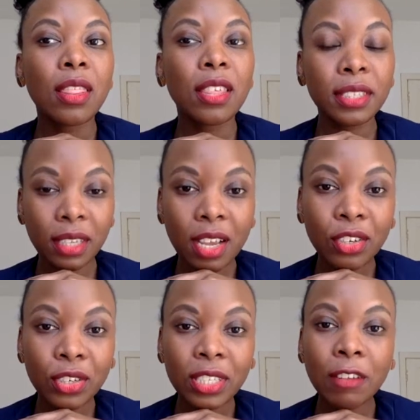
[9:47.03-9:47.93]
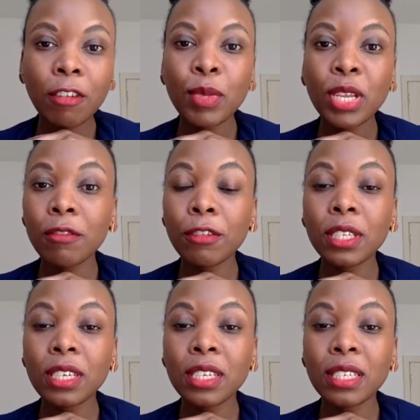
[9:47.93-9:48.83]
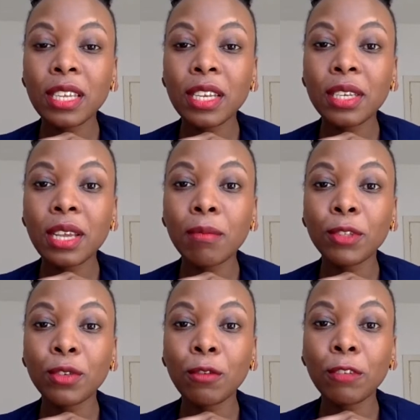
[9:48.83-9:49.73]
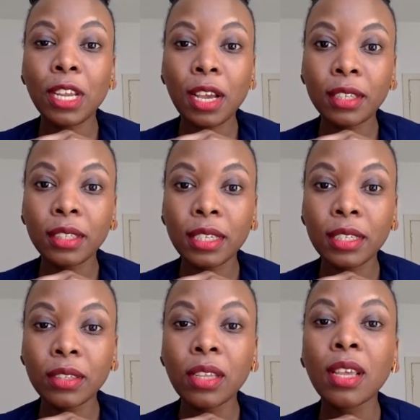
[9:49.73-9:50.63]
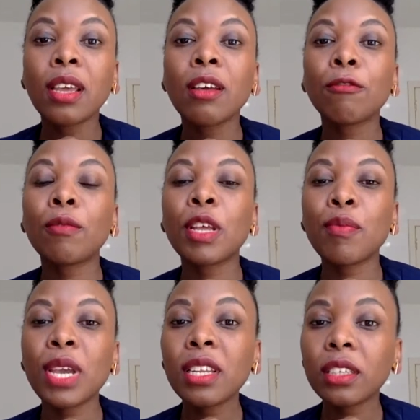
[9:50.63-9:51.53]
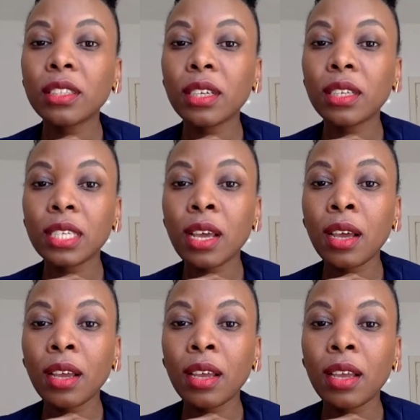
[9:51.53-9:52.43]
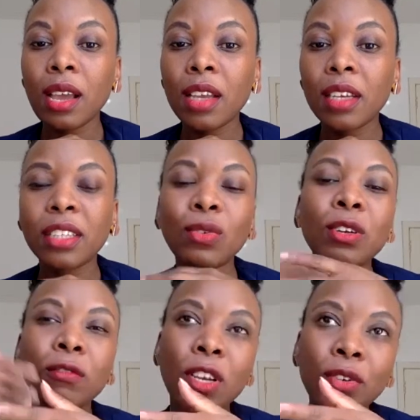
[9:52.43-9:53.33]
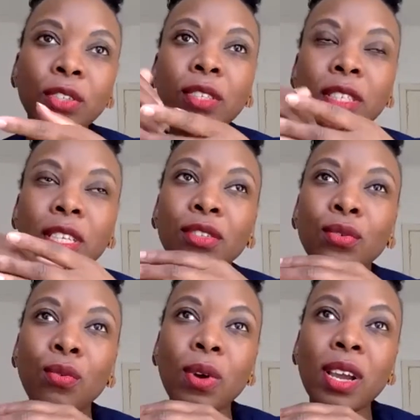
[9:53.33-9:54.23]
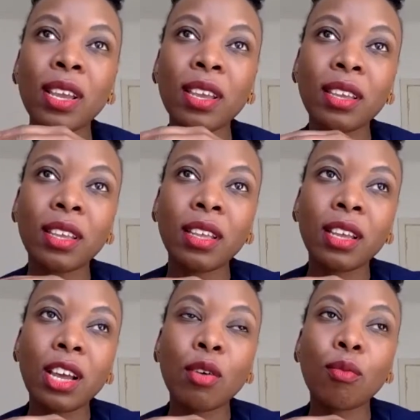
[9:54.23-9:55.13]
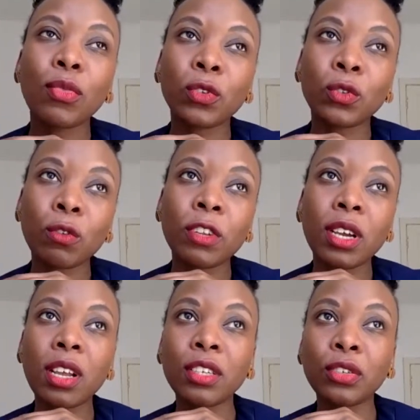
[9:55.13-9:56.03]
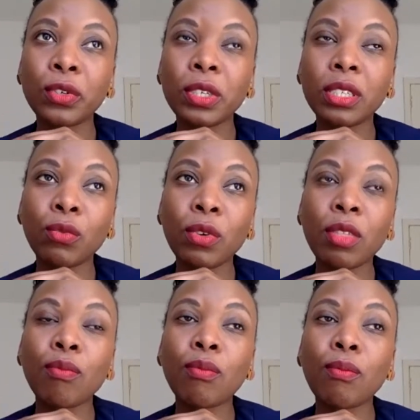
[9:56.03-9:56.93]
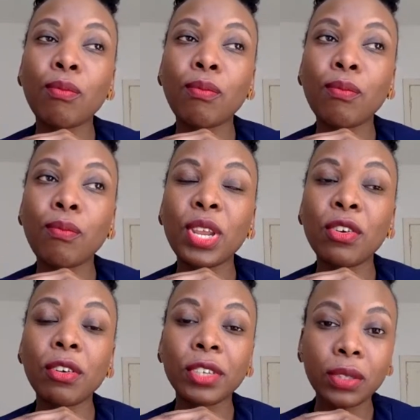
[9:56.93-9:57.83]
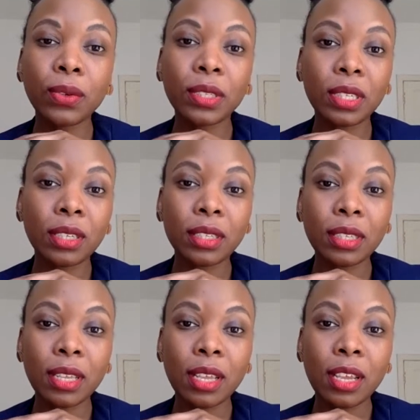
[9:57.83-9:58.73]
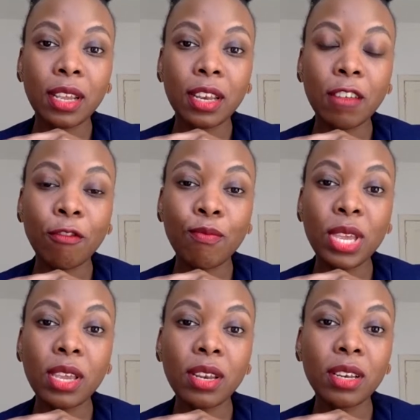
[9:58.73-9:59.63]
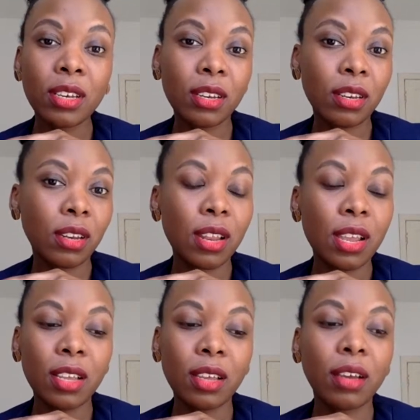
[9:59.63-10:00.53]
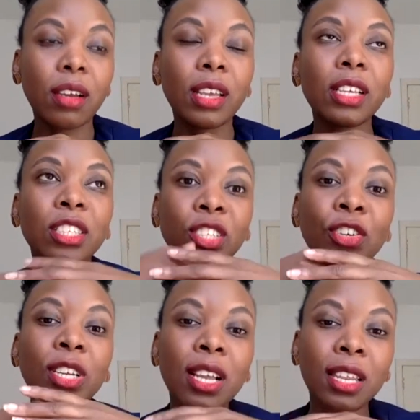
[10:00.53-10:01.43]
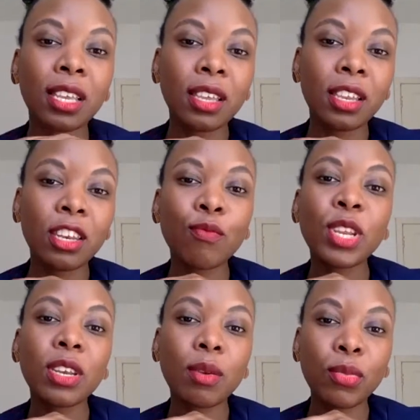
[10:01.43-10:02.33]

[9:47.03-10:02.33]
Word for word: these countries never benefited in terms of taxes from the mining sector. And it's one of the reasons as to why um, most of the countries with mineral resources they've been like historically they've been the